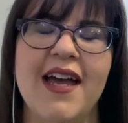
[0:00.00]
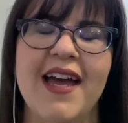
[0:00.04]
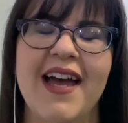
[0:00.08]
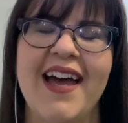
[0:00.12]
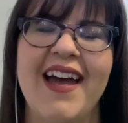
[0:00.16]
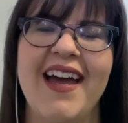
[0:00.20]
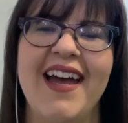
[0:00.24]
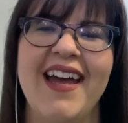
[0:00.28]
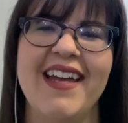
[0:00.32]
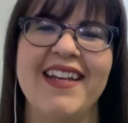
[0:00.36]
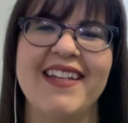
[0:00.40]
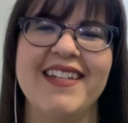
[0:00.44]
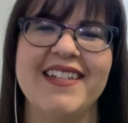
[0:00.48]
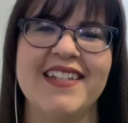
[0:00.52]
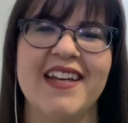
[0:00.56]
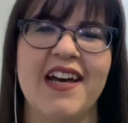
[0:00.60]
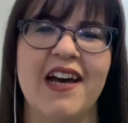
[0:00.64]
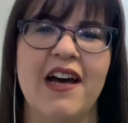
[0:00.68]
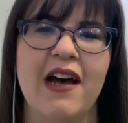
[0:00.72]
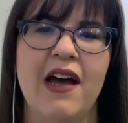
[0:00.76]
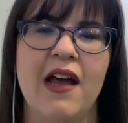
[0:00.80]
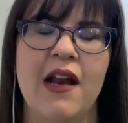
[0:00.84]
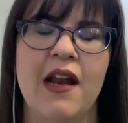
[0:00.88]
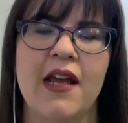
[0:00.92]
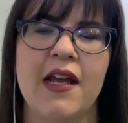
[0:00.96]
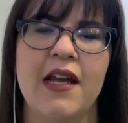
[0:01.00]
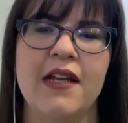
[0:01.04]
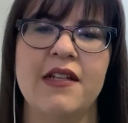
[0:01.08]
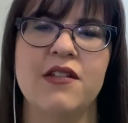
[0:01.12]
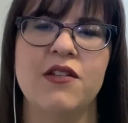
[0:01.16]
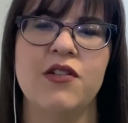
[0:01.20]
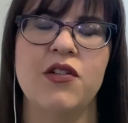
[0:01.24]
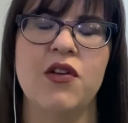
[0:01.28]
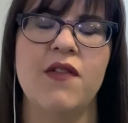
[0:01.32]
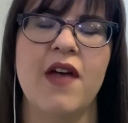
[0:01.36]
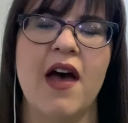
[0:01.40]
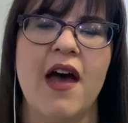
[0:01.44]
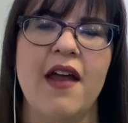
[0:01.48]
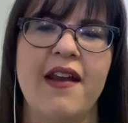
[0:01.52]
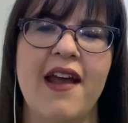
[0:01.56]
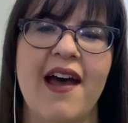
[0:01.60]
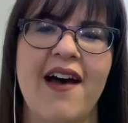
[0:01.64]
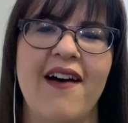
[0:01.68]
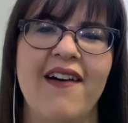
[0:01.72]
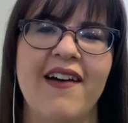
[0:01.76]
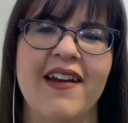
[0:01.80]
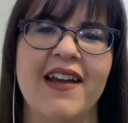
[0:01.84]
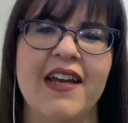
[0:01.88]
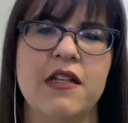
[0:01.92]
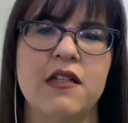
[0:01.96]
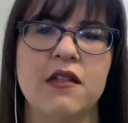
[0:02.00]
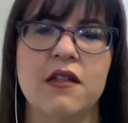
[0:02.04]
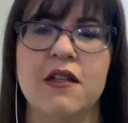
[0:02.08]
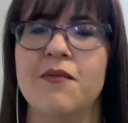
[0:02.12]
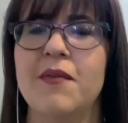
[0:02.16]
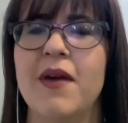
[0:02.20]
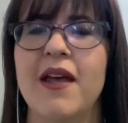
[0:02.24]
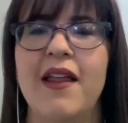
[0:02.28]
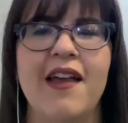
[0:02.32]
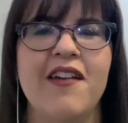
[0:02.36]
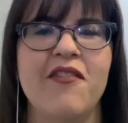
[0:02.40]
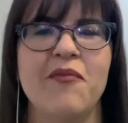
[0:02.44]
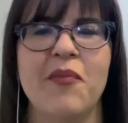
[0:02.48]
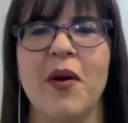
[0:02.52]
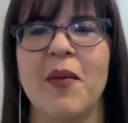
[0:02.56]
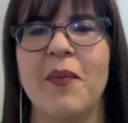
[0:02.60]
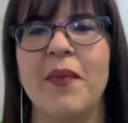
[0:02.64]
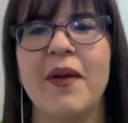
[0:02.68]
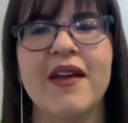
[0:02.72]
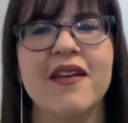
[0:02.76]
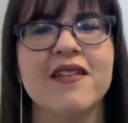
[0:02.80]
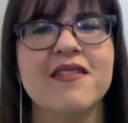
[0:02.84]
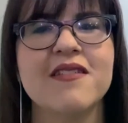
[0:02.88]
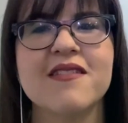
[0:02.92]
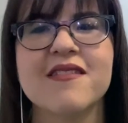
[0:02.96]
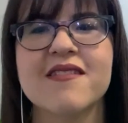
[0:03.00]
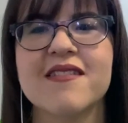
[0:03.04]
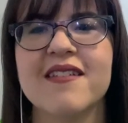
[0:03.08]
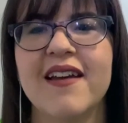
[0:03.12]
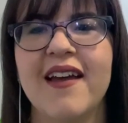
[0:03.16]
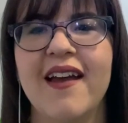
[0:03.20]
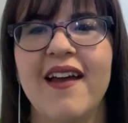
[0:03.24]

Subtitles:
And I get to do that now. I get to live my life purpose